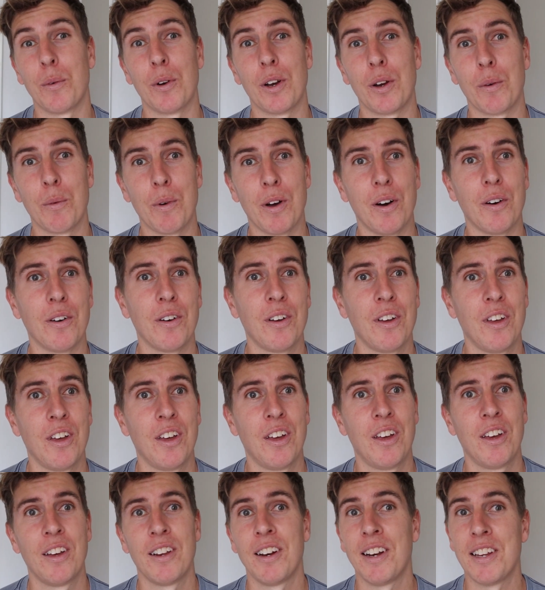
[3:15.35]
really well.
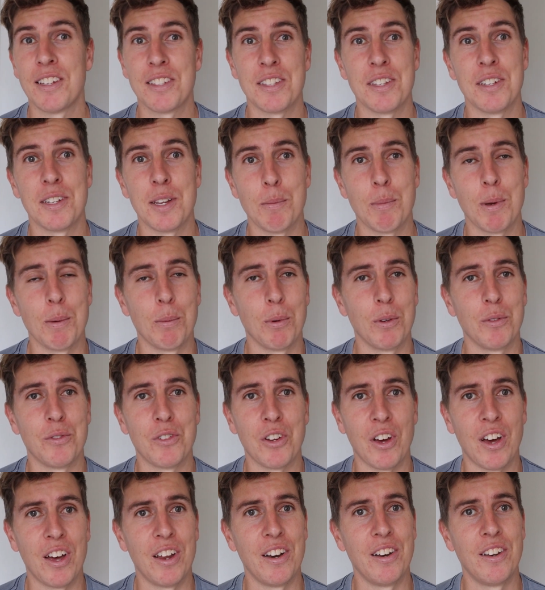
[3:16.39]
Less than 10 people have
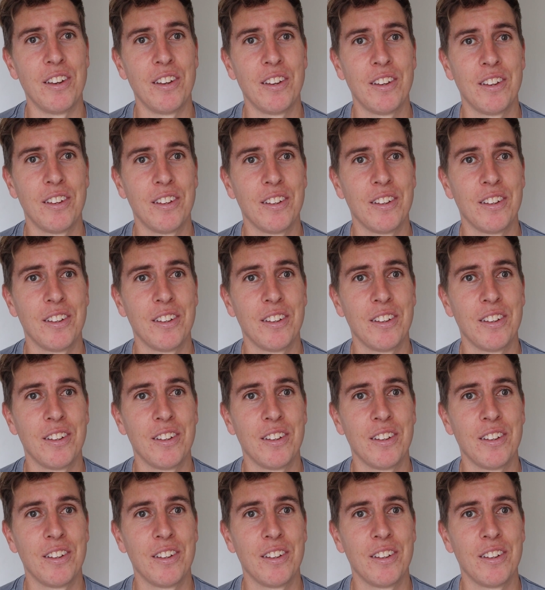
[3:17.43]
died.